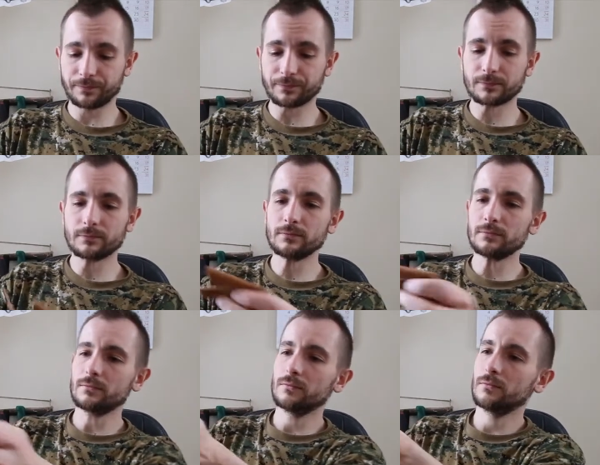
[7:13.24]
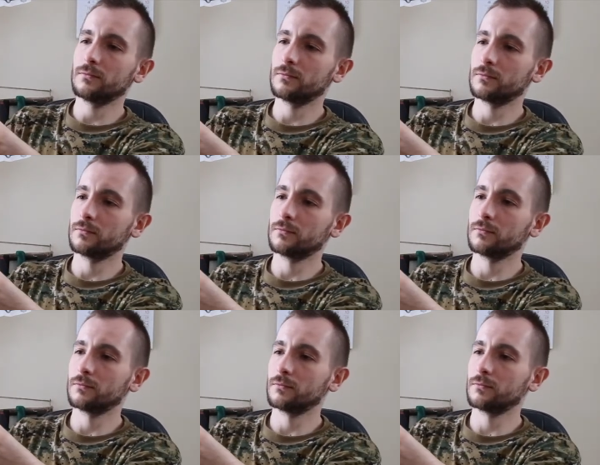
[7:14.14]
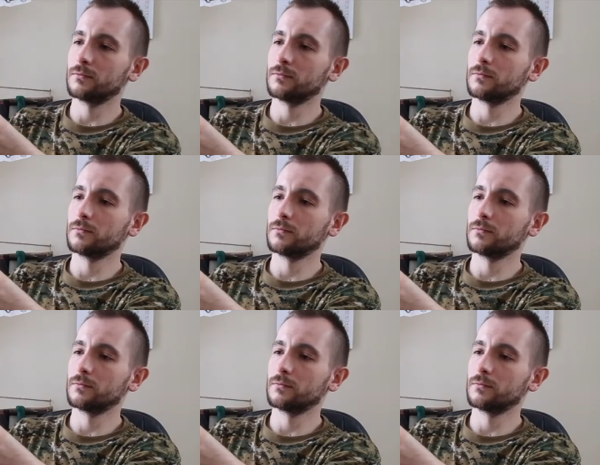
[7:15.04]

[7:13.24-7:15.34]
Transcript: Nothing is said.